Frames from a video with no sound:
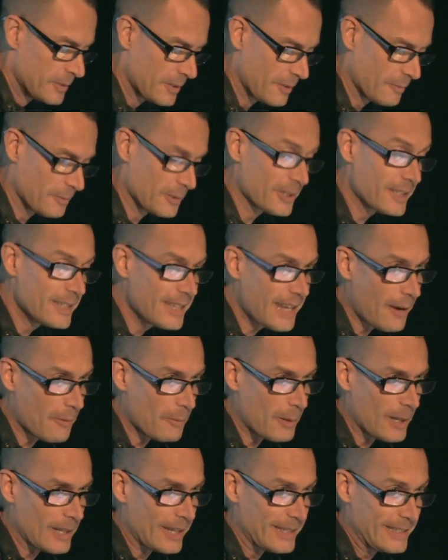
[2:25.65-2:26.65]
So we'll see how
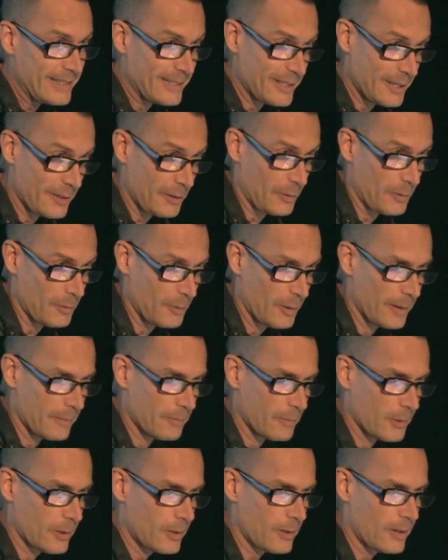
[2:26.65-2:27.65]
well I do,
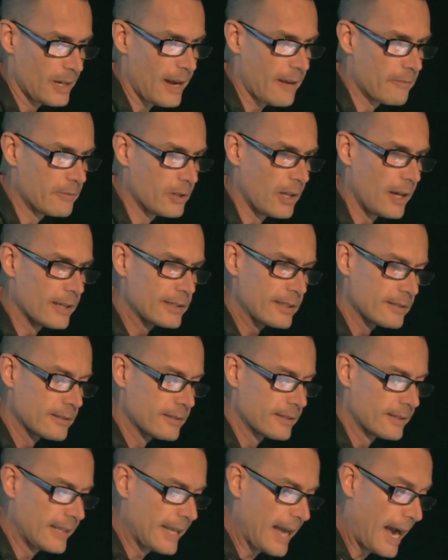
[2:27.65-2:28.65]
and we're going to have lots
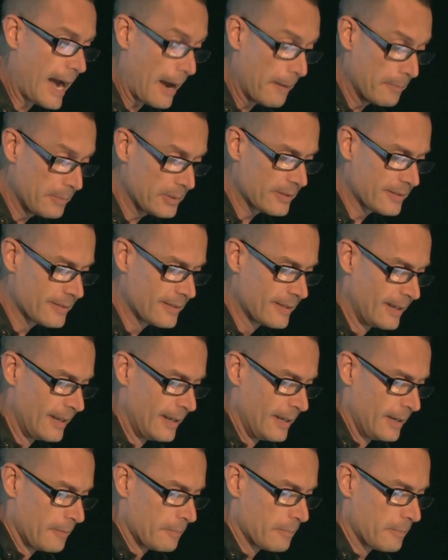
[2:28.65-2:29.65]
of gaps,
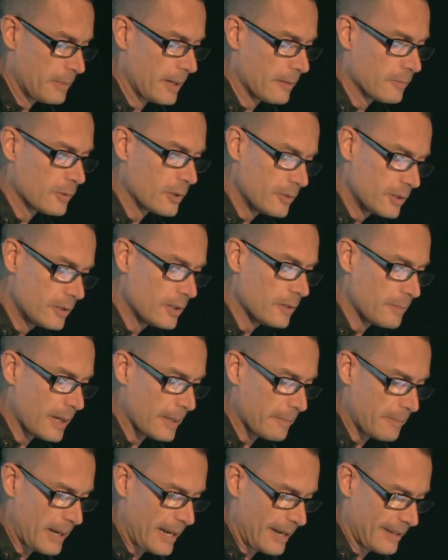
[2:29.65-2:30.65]
but I'm going to do
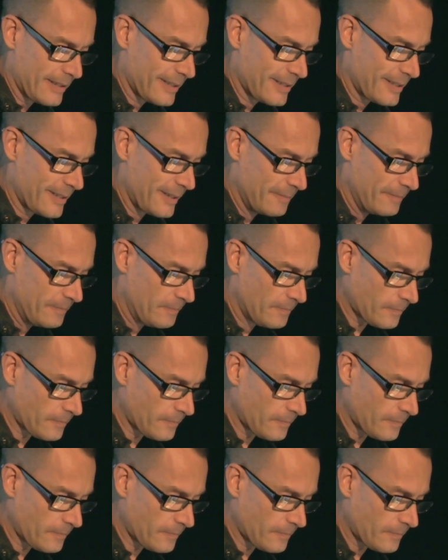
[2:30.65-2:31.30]
my best.